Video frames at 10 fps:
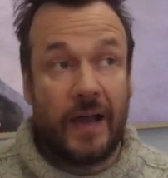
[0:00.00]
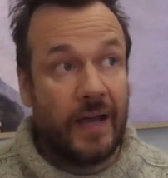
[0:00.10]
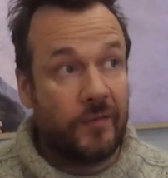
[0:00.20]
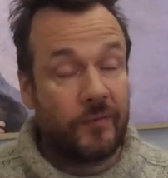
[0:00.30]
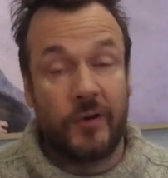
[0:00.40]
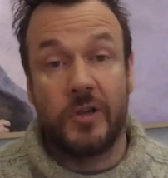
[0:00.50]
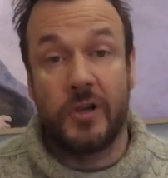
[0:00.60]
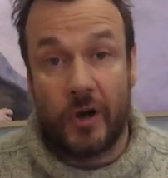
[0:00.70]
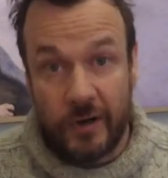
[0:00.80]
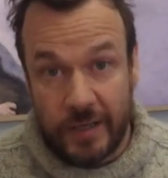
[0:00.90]
and for
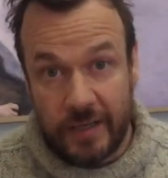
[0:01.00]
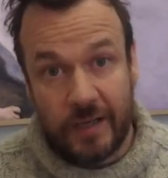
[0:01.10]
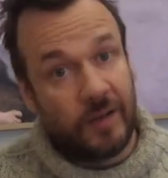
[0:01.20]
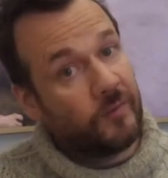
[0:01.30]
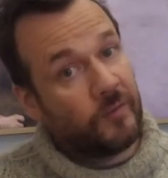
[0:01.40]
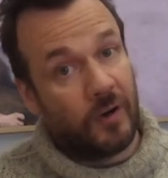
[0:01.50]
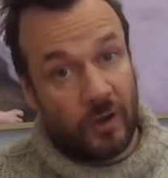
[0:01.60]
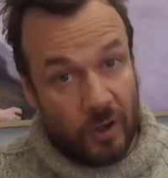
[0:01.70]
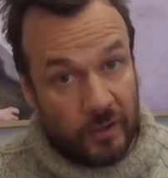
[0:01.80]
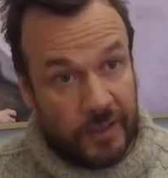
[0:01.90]
yearning and for
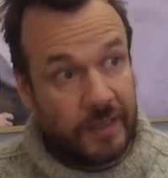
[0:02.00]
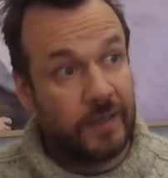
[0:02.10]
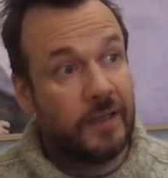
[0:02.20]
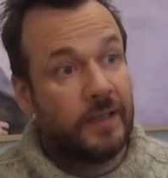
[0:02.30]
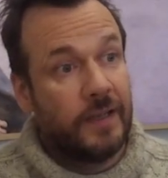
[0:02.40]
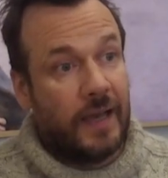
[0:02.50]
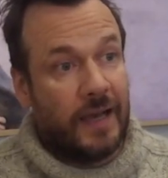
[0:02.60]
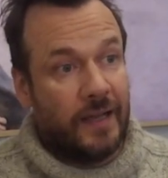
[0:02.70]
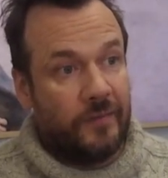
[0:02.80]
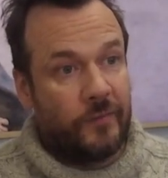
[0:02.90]
longing
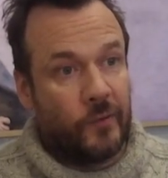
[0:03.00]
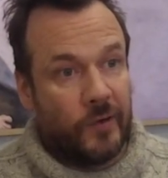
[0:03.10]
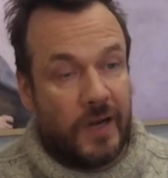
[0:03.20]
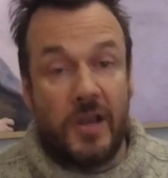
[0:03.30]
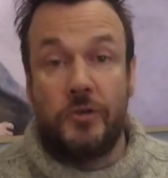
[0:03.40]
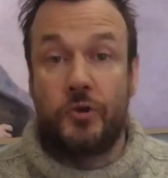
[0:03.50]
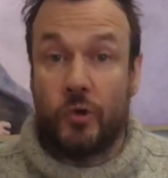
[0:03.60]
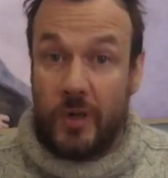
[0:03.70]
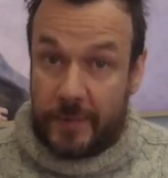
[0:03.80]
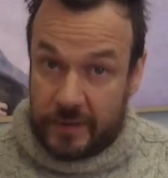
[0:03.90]
and for an
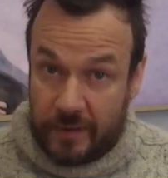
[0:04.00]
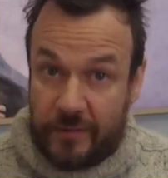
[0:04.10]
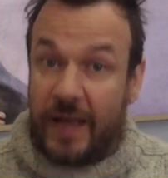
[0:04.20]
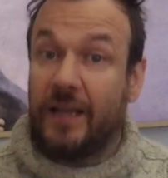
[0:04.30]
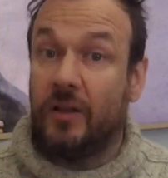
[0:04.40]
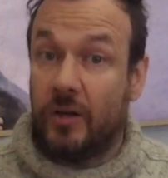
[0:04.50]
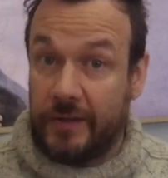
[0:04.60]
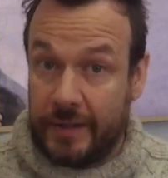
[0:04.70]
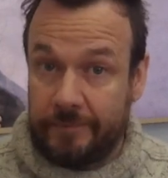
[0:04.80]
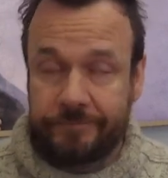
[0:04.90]
enjoyment of that
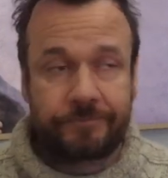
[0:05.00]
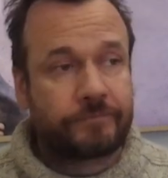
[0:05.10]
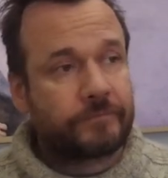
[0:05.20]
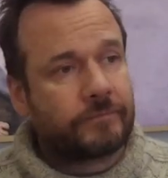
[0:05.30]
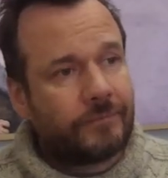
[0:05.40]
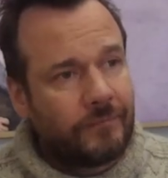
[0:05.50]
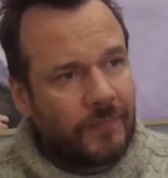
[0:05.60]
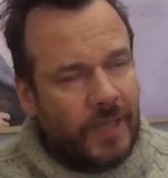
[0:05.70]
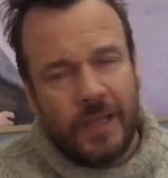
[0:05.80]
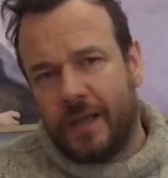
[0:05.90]
longing.
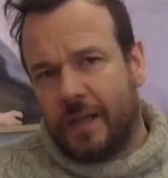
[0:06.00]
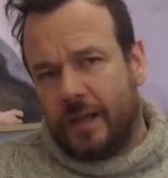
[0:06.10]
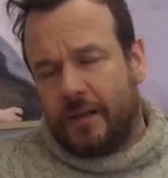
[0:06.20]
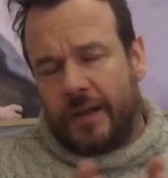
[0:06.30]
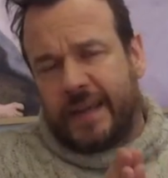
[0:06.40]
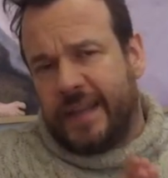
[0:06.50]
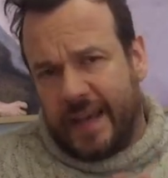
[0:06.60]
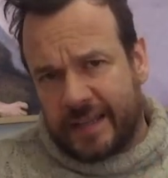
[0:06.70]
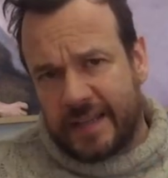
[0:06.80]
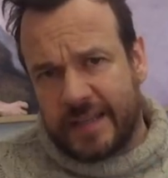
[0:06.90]
Now,
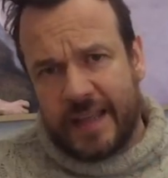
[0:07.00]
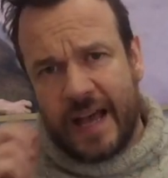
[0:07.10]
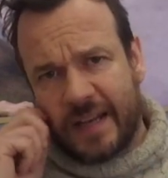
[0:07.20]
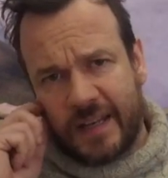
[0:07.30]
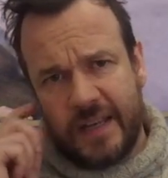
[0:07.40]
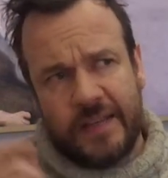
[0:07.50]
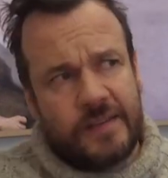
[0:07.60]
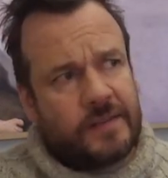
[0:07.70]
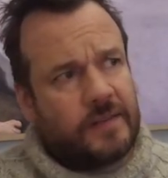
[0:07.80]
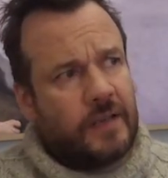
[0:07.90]
connected to that
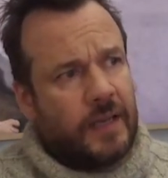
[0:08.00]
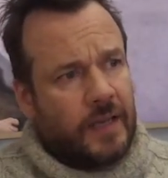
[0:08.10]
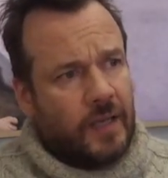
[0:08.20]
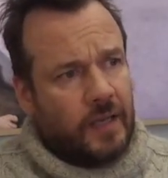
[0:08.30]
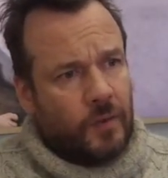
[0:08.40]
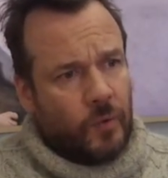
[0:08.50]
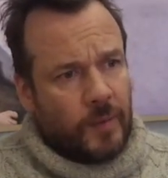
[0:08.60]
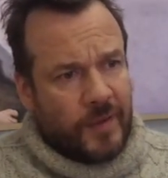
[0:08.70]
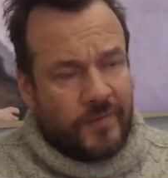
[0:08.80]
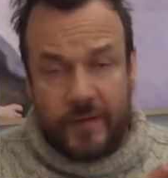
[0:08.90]
is one of
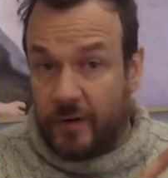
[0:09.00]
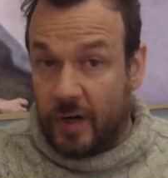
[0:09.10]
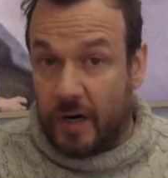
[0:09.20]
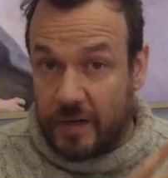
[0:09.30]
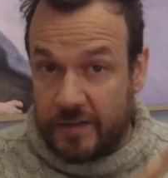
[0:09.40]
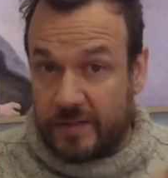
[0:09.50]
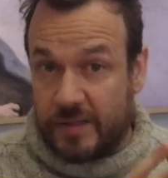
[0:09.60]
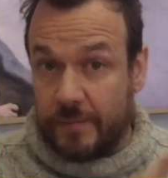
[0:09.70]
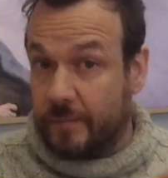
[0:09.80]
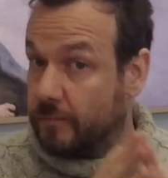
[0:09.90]
my favorite artists
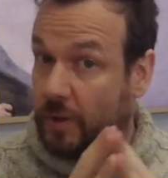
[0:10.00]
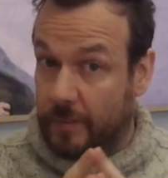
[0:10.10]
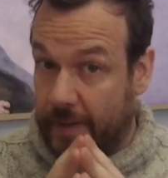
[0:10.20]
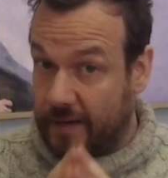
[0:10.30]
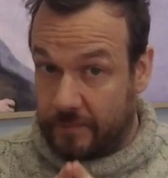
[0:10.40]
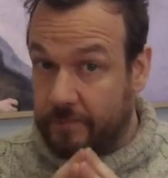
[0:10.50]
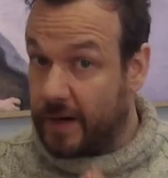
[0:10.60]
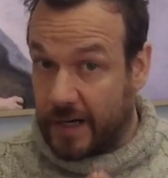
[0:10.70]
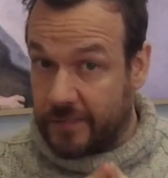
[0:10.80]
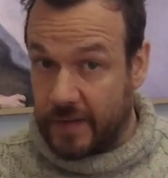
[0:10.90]
and one of my
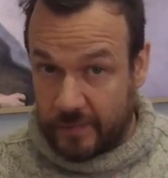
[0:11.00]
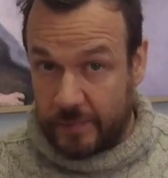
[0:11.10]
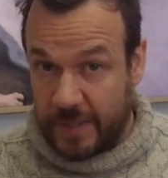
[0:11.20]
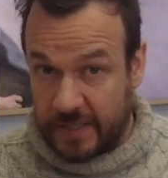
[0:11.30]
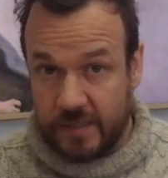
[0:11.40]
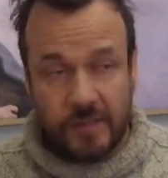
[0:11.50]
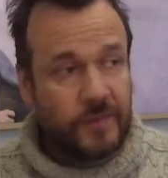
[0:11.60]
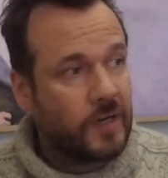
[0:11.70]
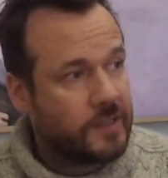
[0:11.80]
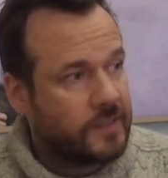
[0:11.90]
very favorite pieces of
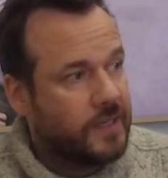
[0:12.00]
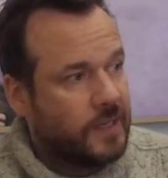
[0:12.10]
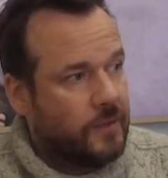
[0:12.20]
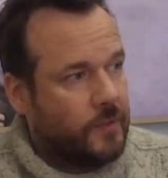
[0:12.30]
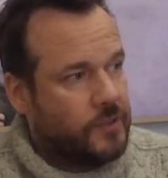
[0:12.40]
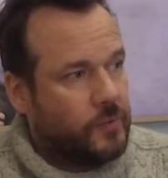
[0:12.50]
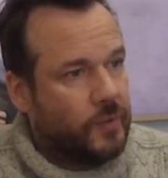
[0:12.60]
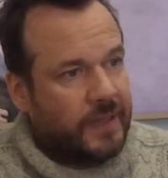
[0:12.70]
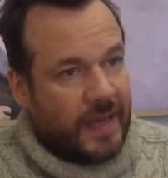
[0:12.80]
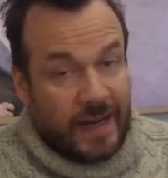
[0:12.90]
art, which you
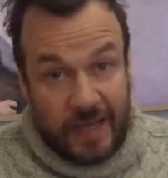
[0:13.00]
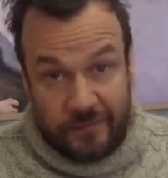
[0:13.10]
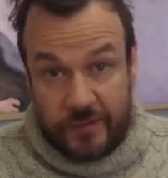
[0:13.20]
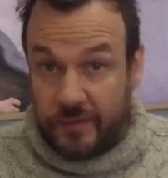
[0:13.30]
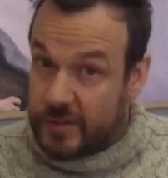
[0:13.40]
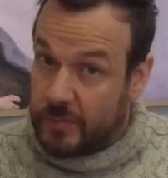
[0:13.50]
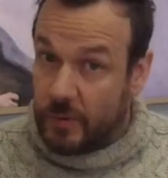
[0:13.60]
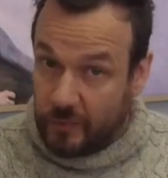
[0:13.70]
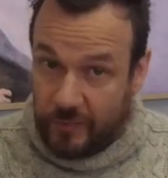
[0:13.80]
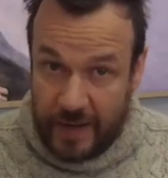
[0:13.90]
will get after
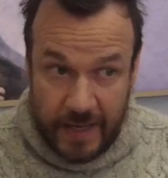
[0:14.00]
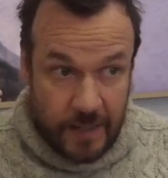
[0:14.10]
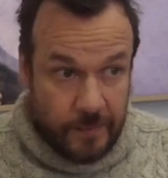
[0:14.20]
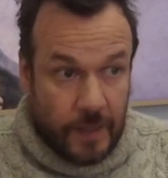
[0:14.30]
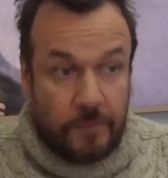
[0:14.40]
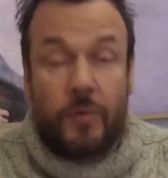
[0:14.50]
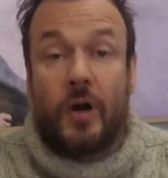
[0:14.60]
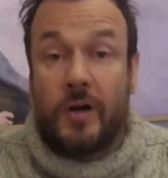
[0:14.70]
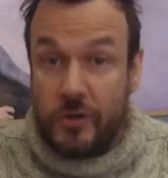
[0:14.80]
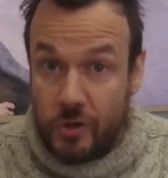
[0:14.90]
Simone Vey,
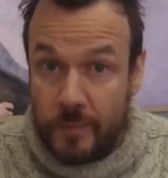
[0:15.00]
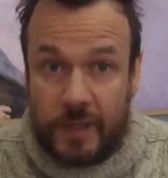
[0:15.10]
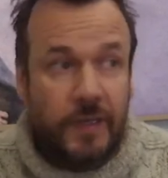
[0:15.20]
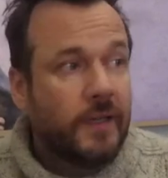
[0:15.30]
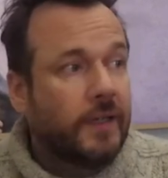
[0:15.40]
Bart Newman.